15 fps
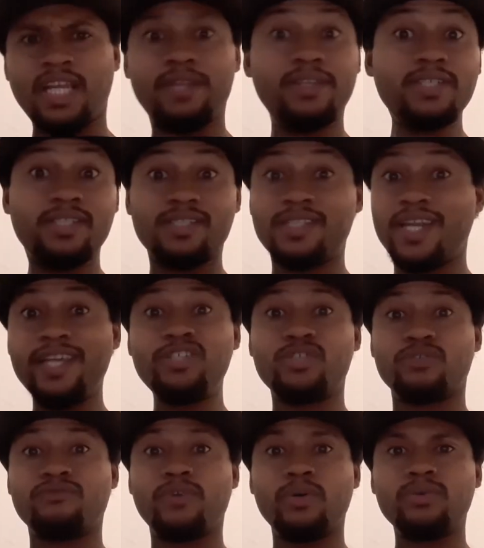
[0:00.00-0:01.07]
This is
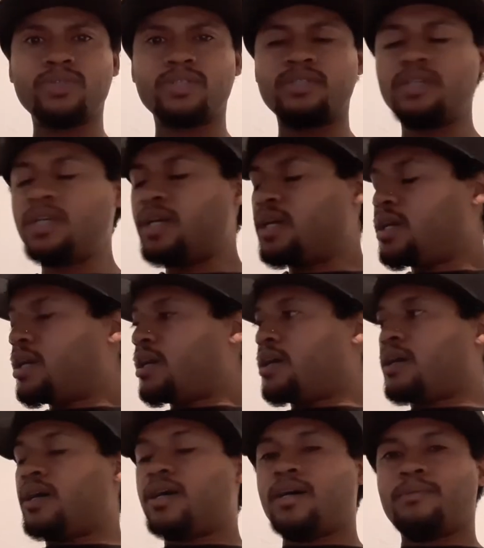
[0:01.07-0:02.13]
nature, folks.
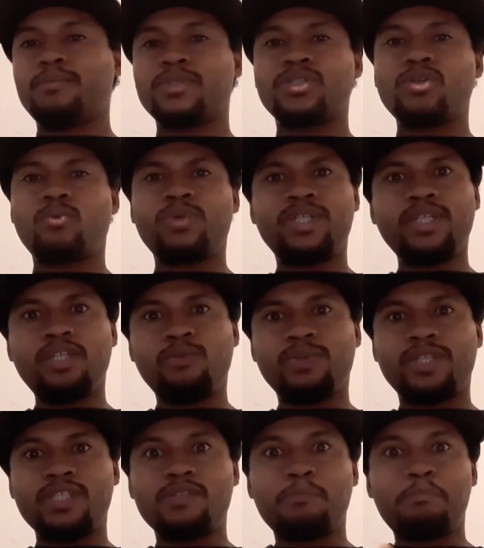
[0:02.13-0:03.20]
Um, so we're dealing
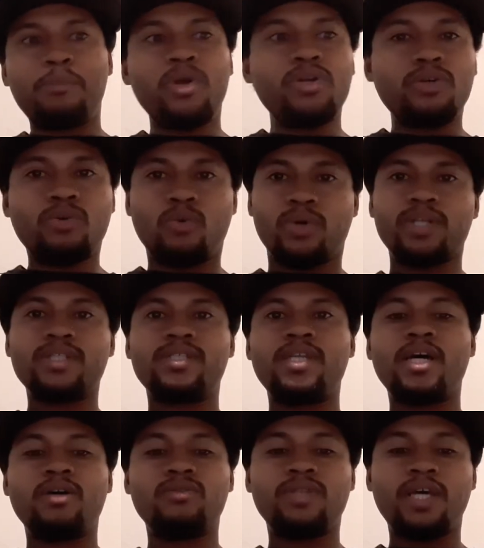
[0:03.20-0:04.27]
with these murder hornets
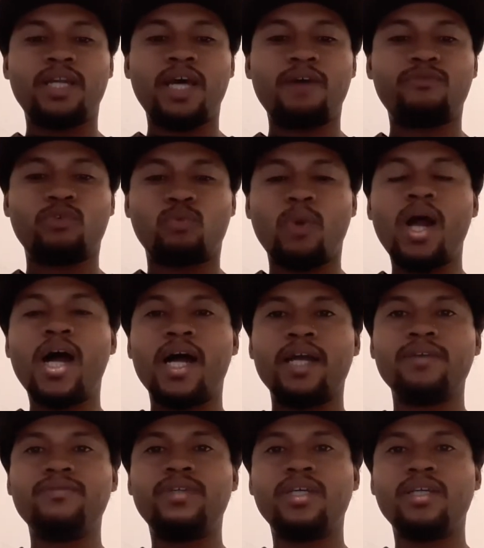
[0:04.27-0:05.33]
now that have
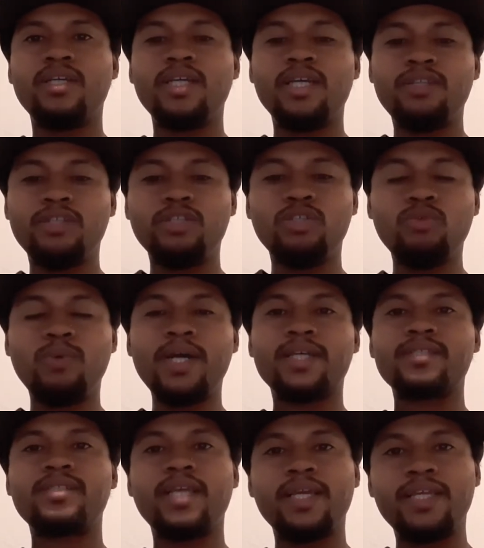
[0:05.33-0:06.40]
arrived in the
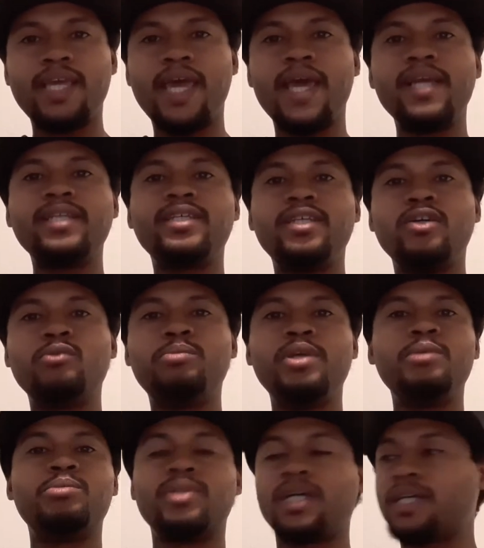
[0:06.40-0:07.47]
U.S. They can kill
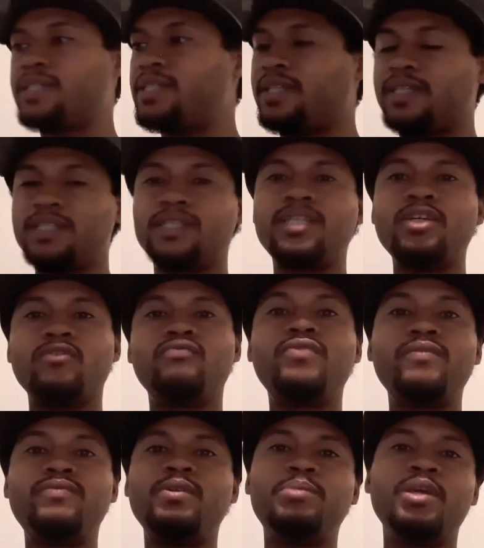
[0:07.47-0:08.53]
people. Like I said, they kill
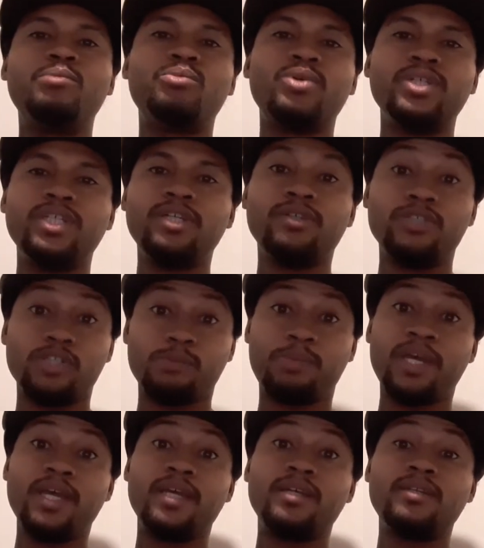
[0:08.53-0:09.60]
50 people a year in
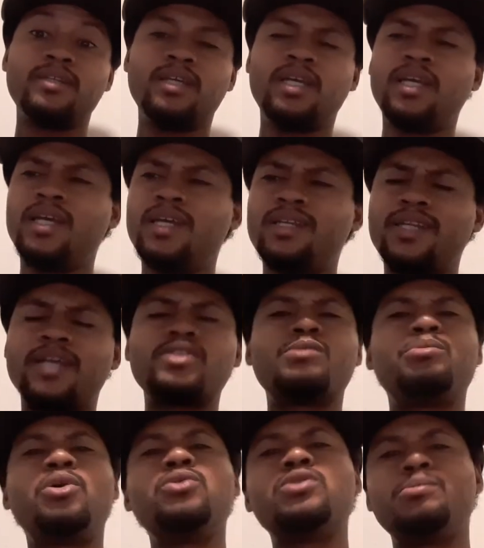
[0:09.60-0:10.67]
Japan. Now,
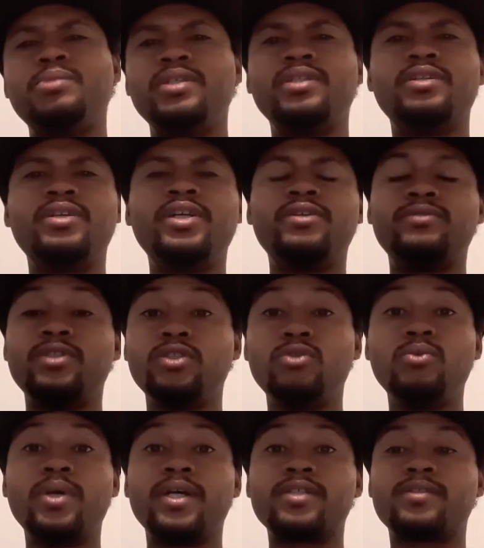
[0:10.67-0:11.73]
supposedly, they're here in the
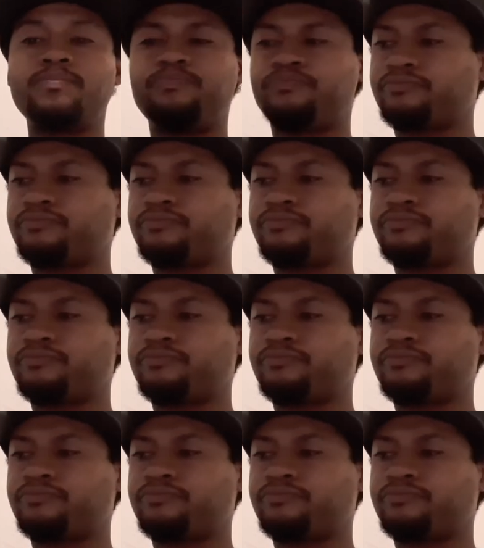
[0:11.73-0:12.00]
U.S.